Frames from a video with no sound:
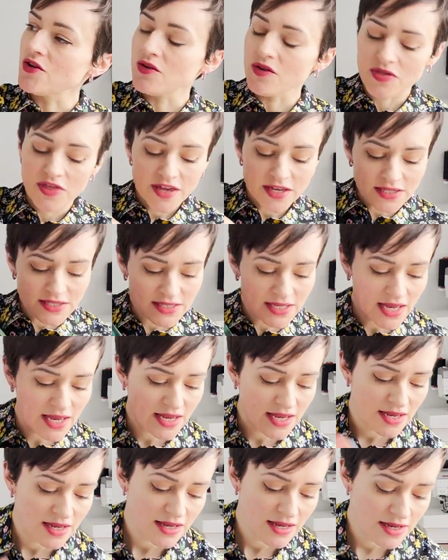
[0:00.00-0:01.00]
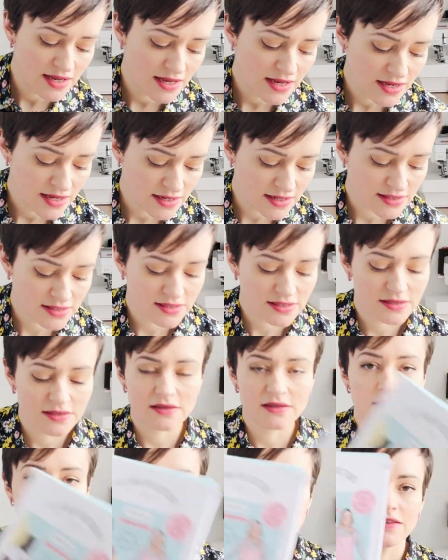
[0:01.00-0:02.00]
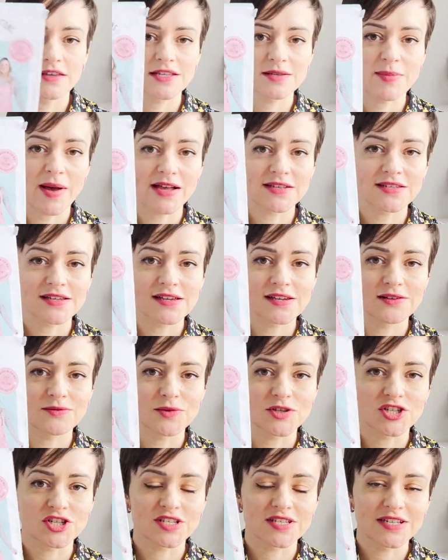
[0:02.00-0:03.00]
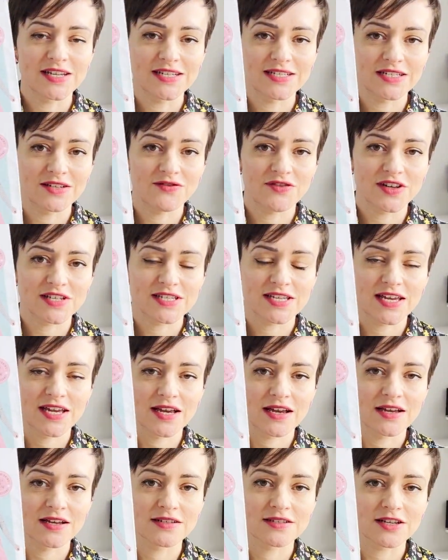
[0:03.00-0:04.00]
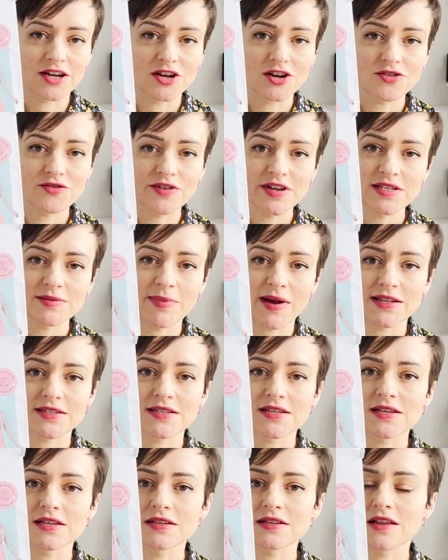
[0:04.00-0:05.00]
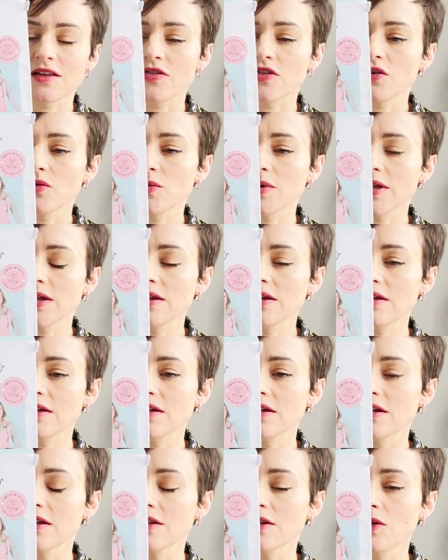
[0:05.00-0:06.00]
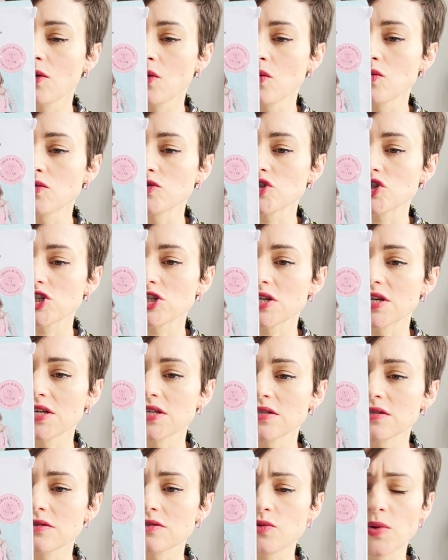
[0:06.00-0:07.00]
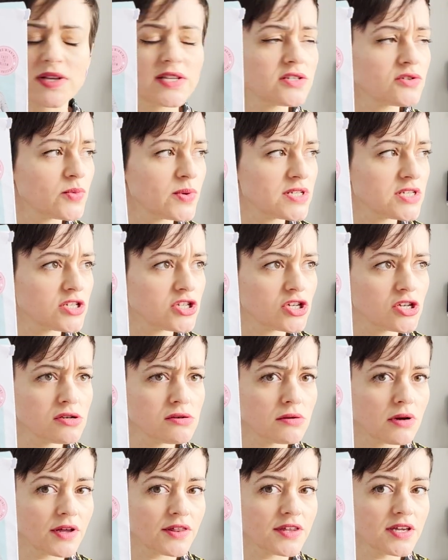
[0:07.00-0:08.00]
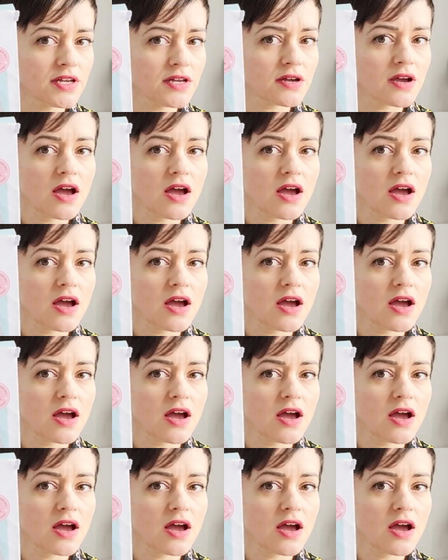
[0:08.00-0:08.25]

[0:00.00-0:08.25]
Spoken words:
this is this pattern, which is an easy fitting dungarees pattern that we launched in 2022, I think.